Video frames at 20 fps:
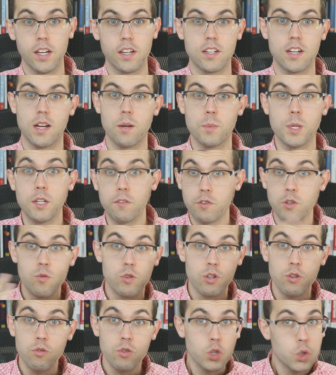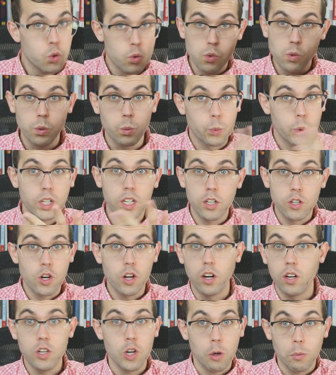And if you do, you will win
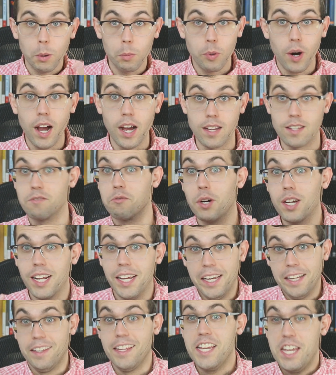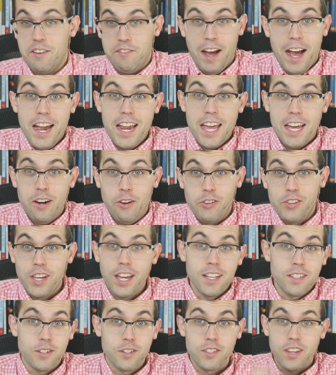a Nobel Prize, right? If I had all the
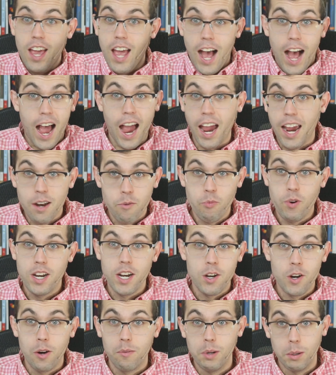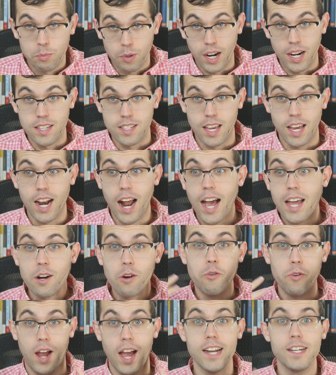answers, I'd win a Nobel Prize. And I
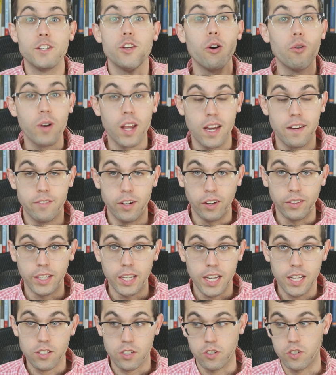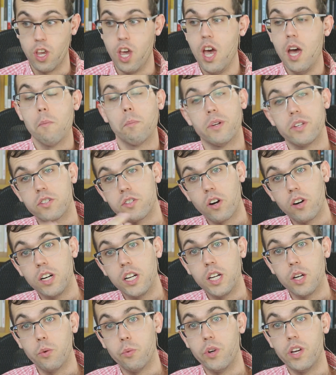don't have all the answers. But
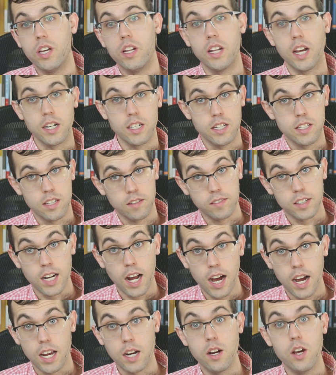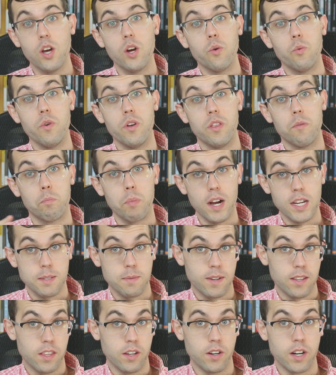starting in 1979 with
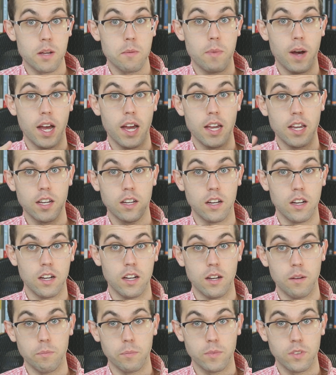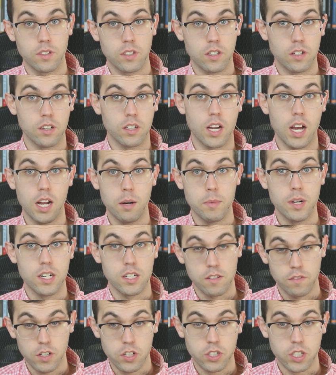prospect theory by Kahneman and
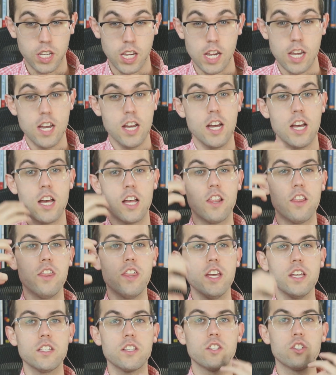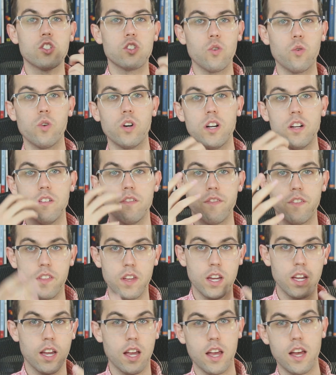Tversky, this sort of
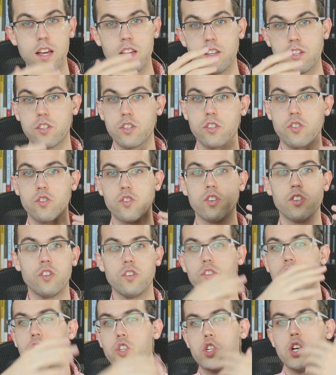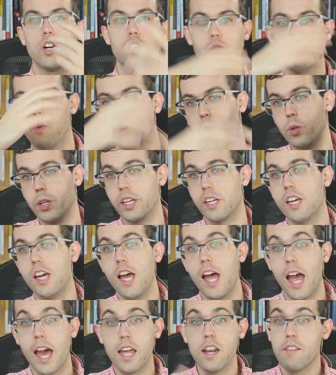thing has started rolling.
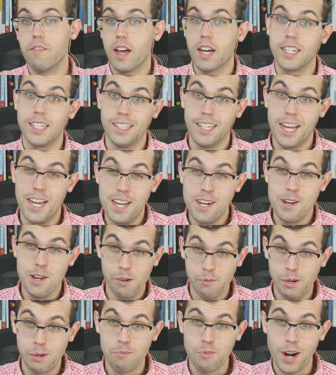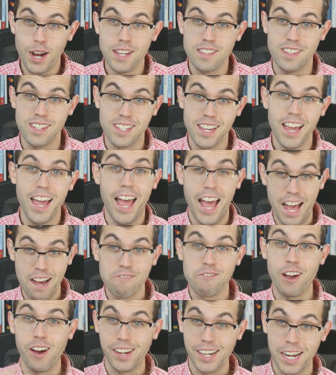And in fact, a lot of Nobel Prizes
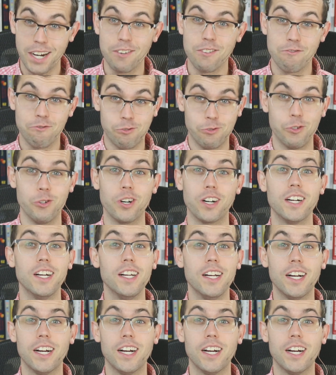have gone out for